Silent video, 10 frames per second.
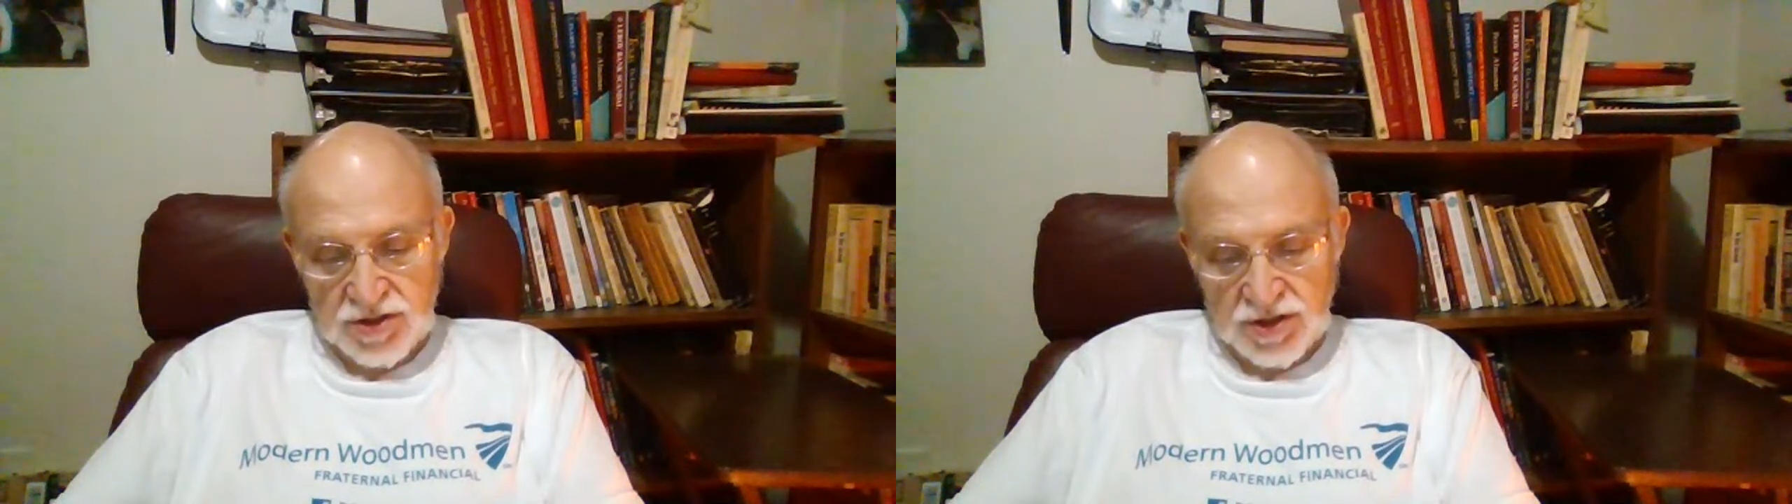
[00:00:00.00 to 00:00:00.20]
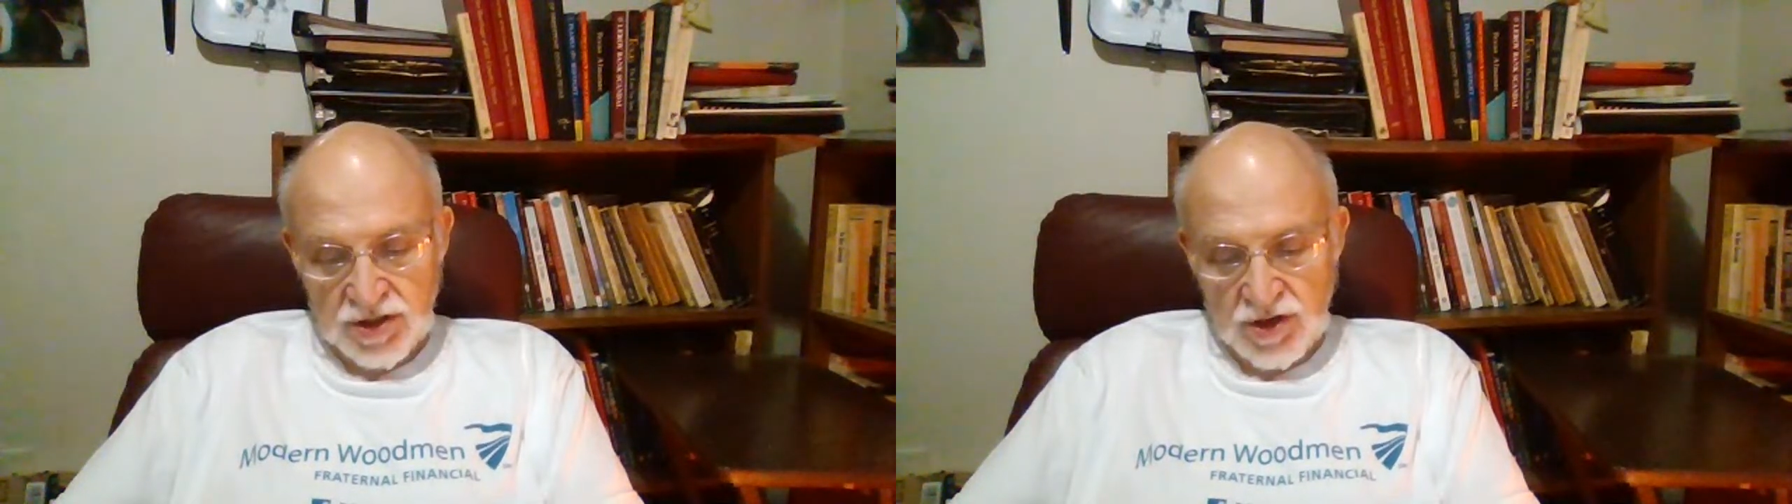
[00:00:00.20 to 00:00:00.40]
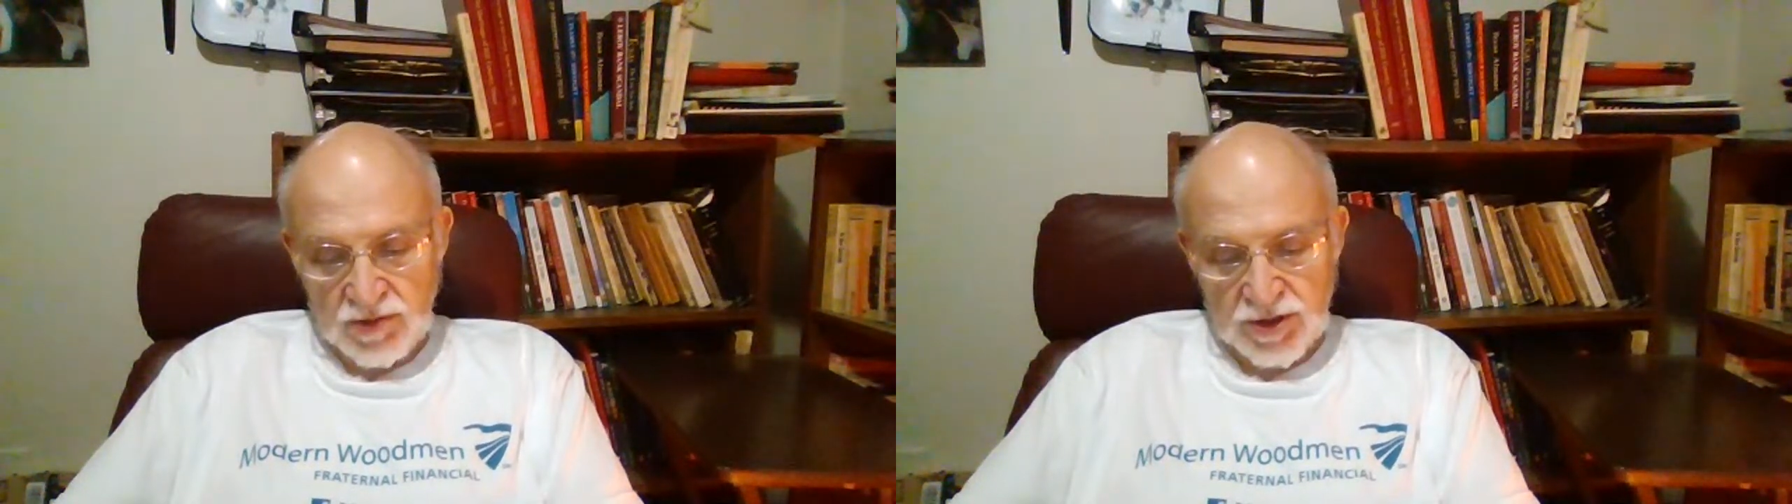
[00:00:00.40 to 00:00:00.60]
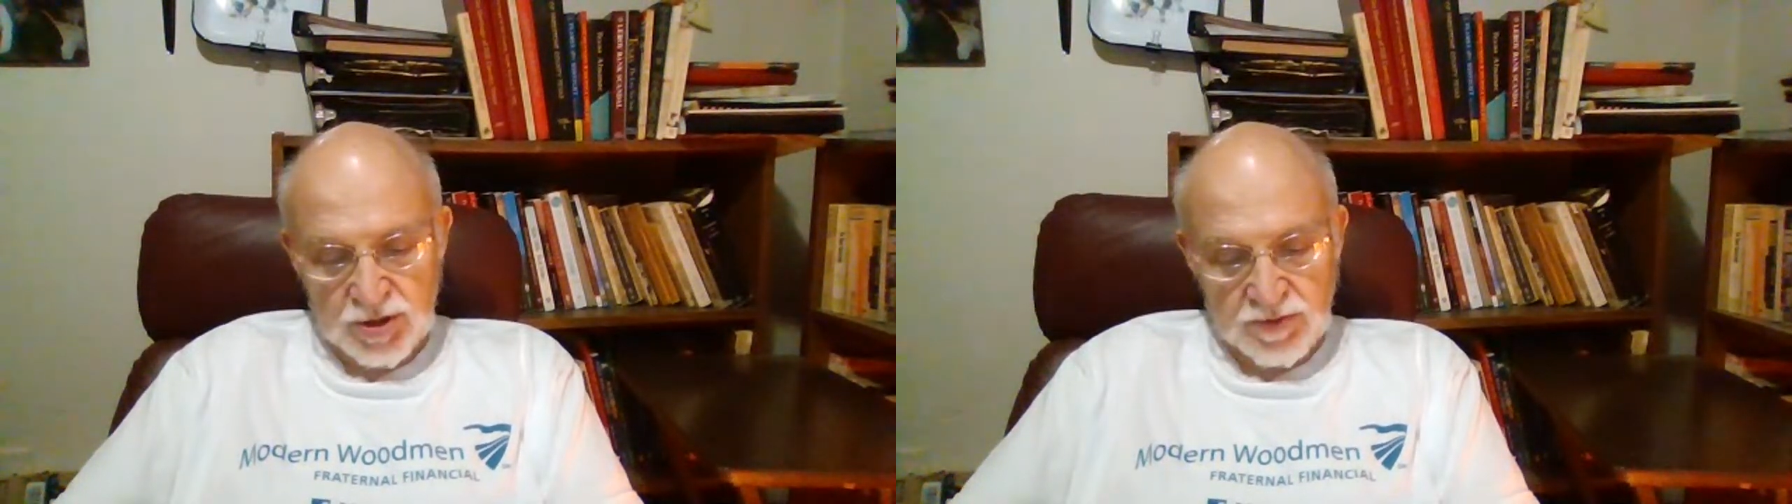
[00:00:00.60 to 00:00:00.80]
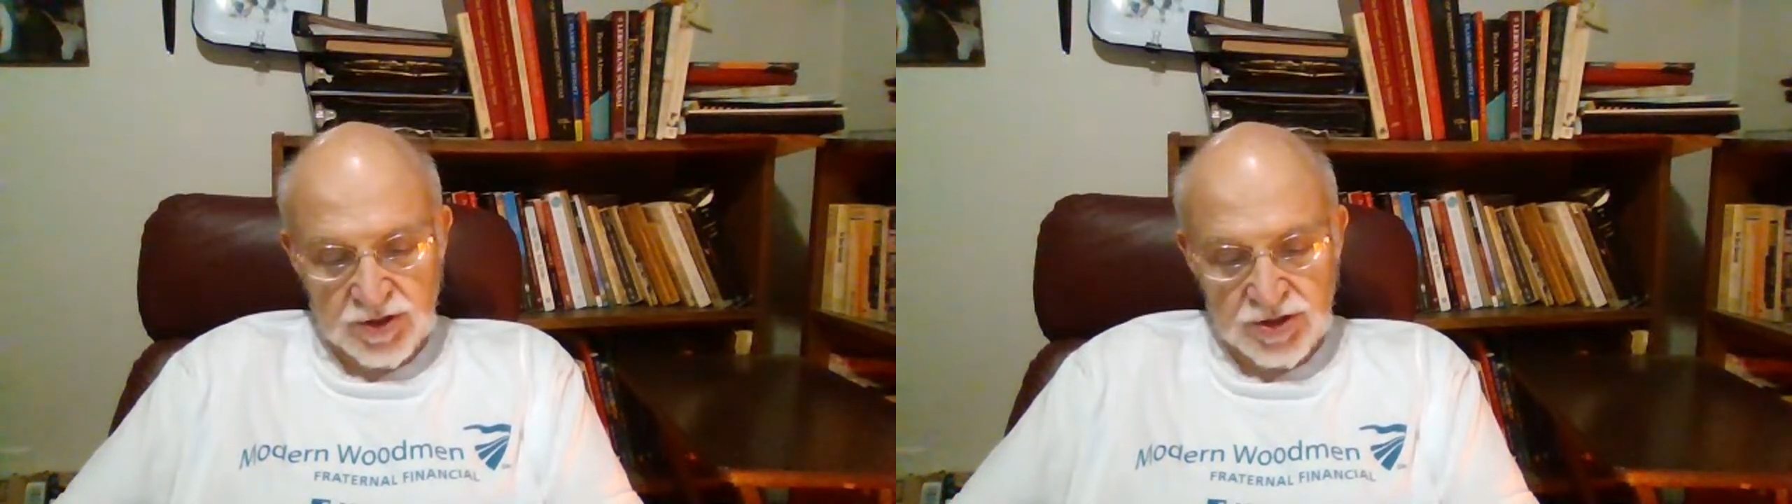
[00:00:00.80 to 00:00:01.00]
to the
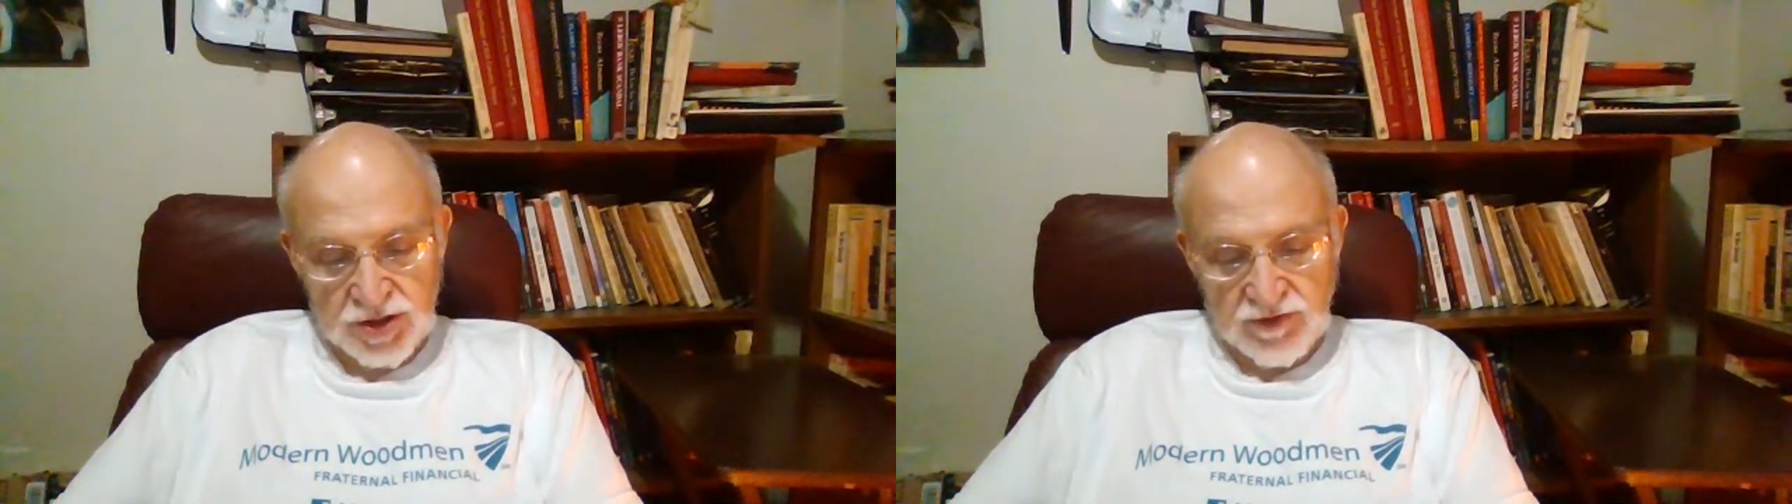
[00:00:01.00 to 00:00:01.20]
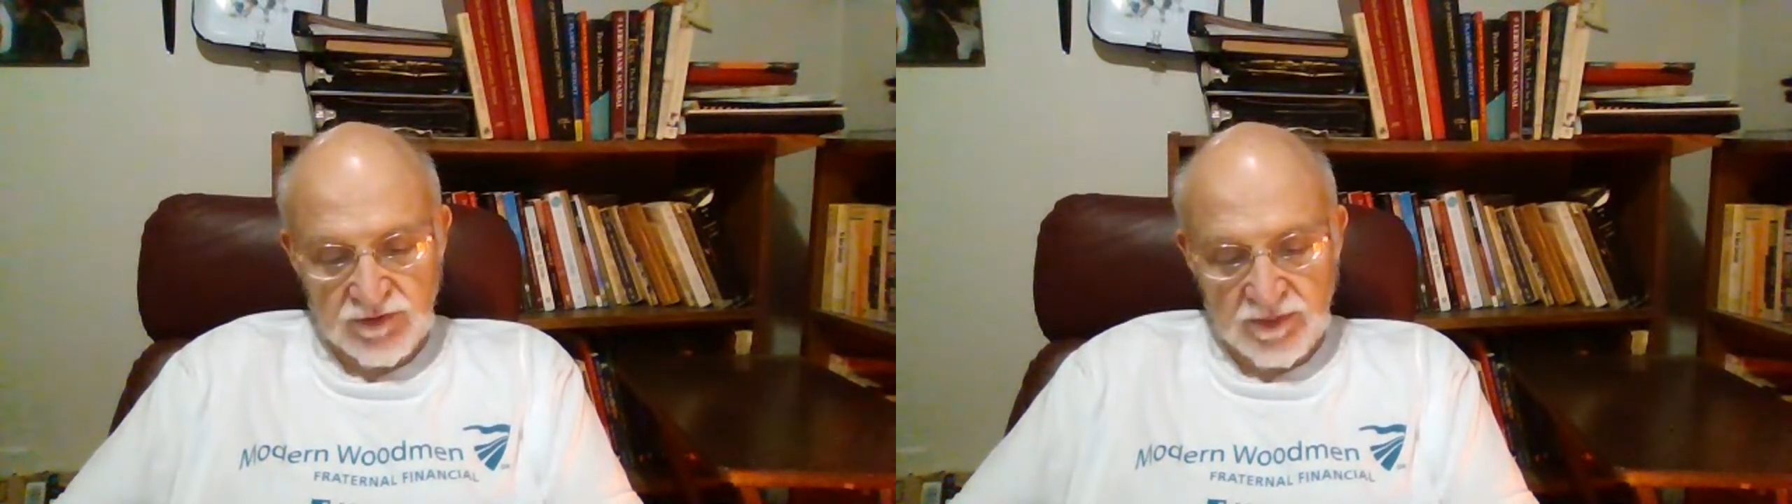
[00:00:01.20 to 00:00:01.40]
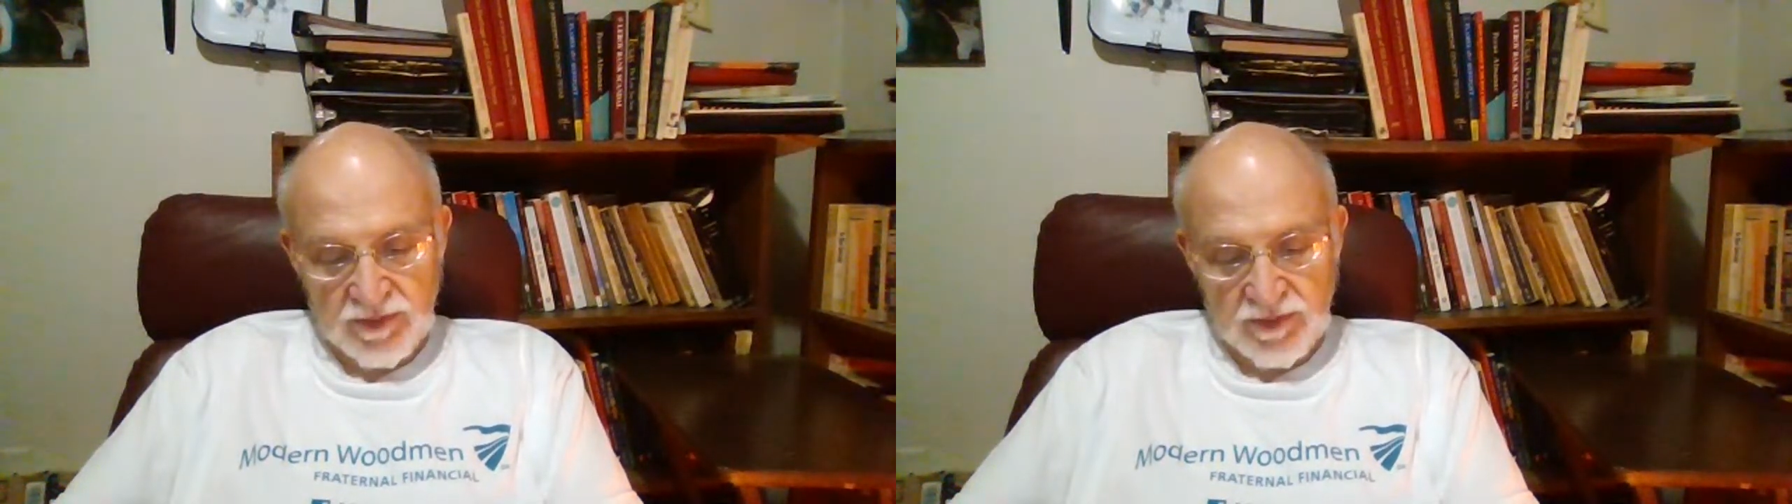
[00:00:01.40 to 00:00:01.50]
noblest pursuit of